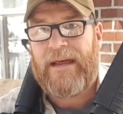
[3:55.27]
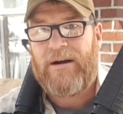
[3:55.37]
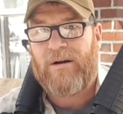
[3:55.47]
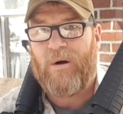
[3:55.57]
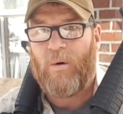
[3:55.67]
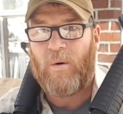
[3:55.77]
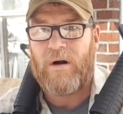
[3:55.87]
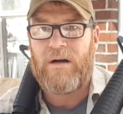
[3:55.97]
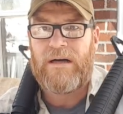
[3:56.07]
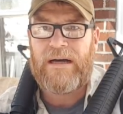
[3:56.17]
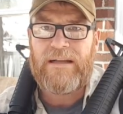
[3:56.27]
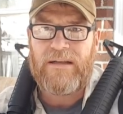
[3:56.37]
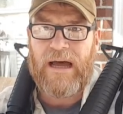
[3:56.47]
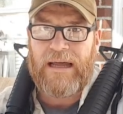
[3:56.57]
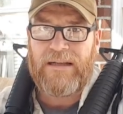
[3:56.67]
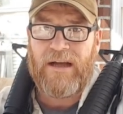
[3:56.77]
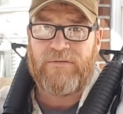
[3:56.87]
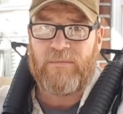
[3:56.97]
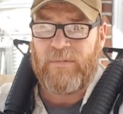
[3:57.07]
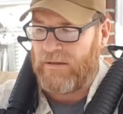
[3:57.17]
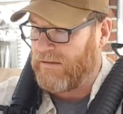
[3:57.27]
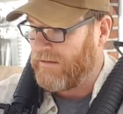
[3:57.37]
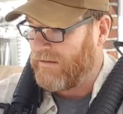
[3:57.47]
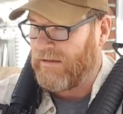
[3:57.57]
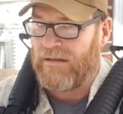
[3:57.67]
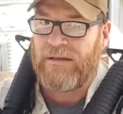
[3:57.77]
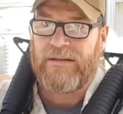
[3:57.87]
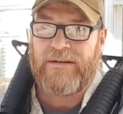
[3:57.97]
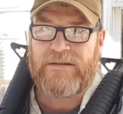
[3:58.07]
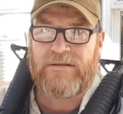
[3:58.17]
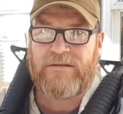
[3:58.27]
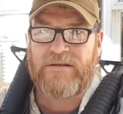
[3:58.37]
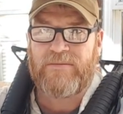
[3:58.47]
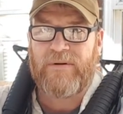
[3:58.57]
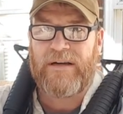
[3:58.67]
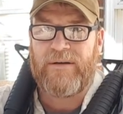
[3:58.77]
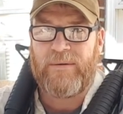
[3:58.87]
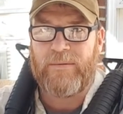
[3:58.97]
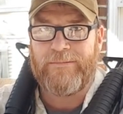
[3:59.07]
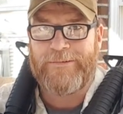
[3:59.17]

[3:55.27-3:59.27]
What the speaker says: AR whore. I love them. It's just what I do.